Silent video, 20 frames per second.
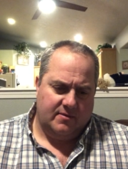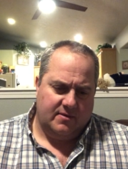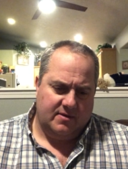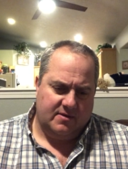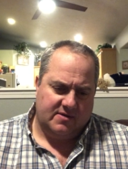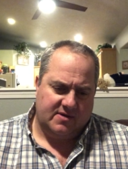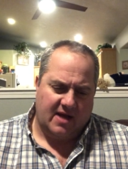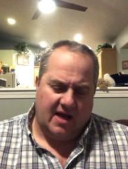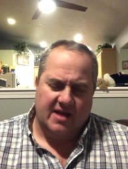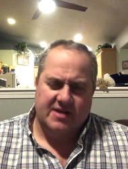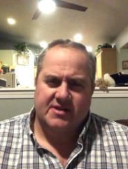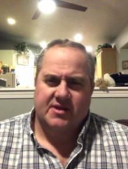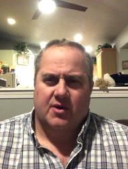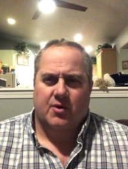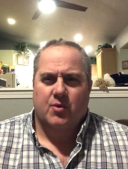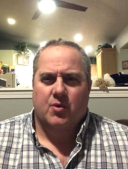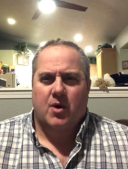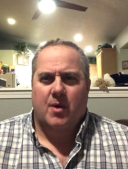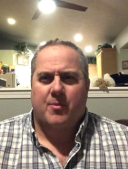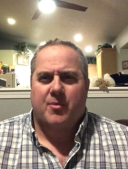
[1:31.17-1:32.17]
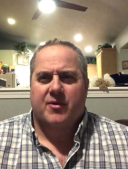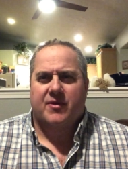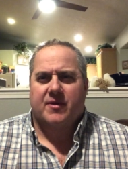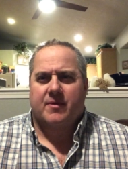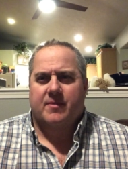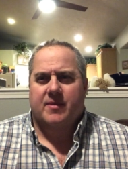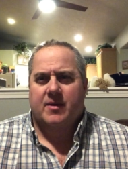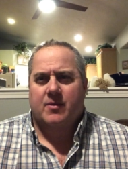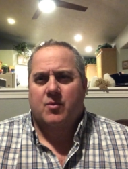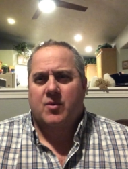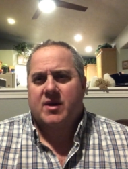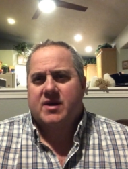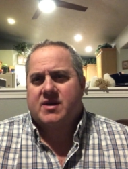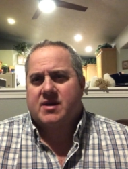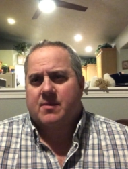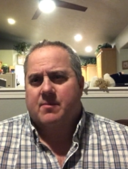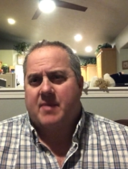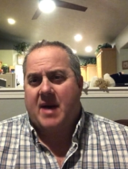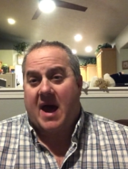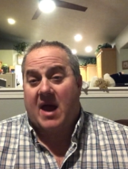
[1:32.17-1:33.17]
these guys that grew up with them and went
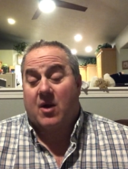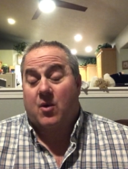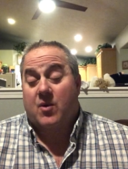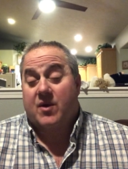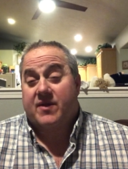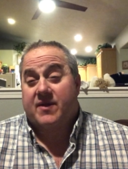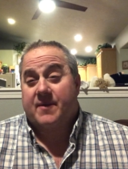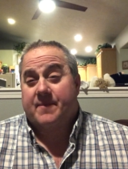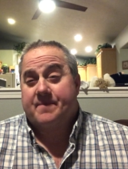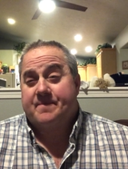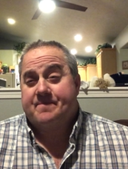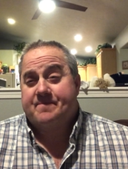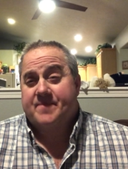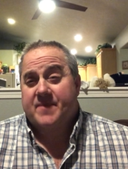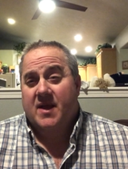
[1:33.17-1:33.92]
to battle with them,